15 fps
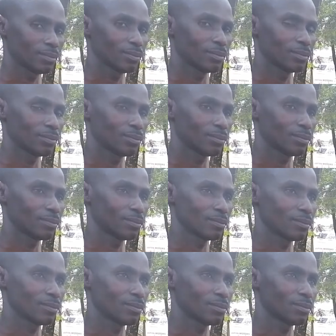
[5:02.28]

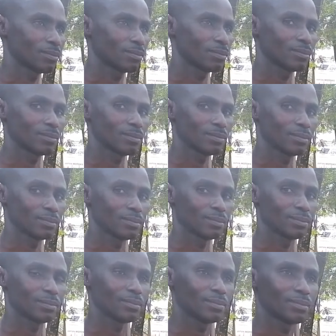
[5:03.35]

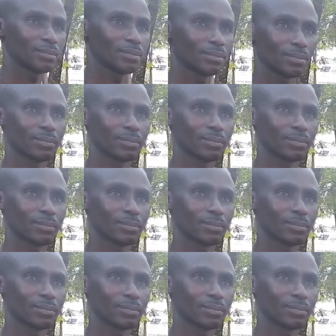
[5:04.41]
The person shown says nothing.